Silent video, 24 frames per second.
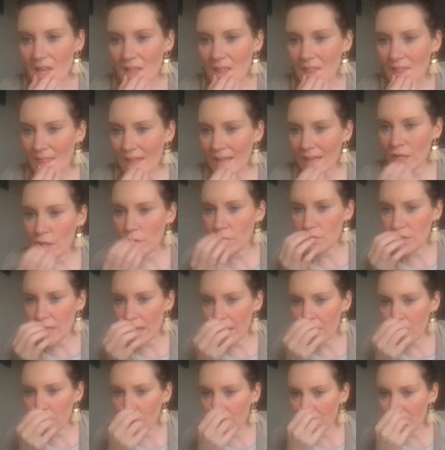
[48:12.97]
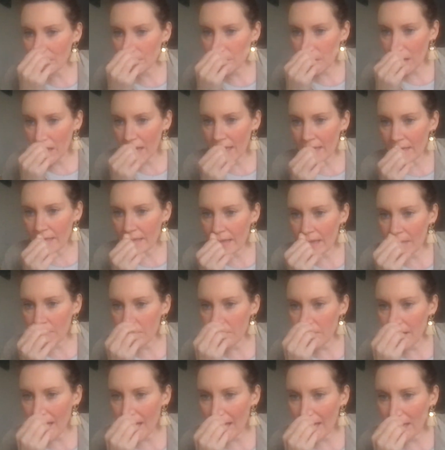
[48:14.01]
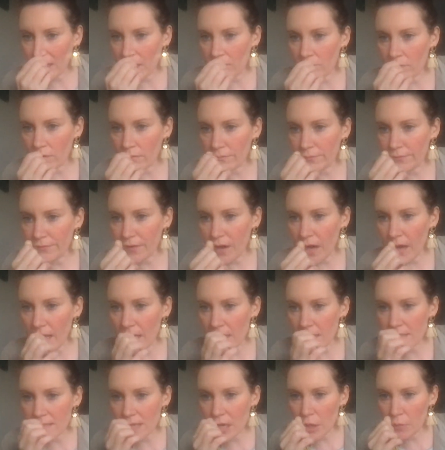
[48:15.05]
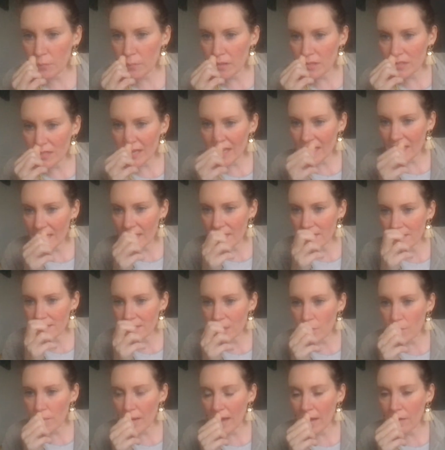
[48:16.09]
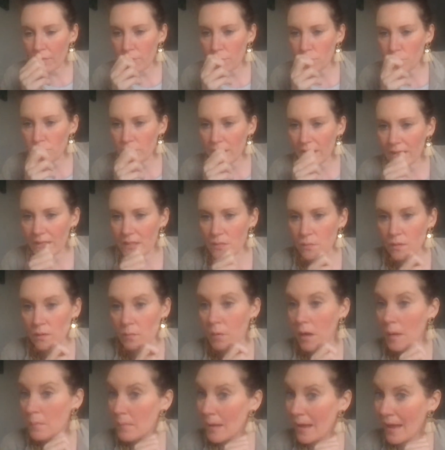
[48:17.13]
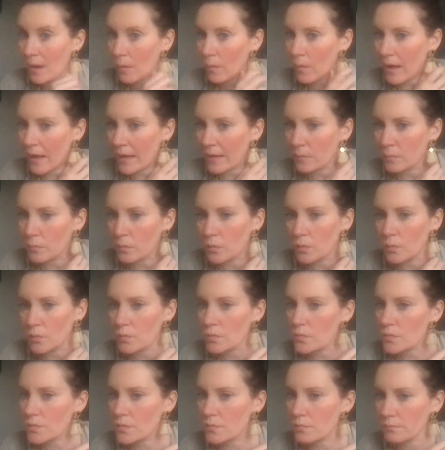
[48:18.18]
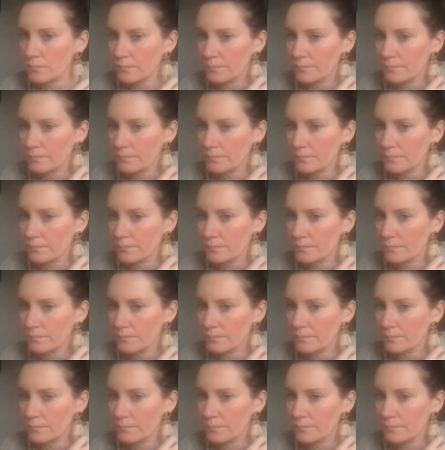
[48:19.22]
Thank you, Jen. My spine and back are on fire. So much heat and so powerful. Dragon is one of my power animals.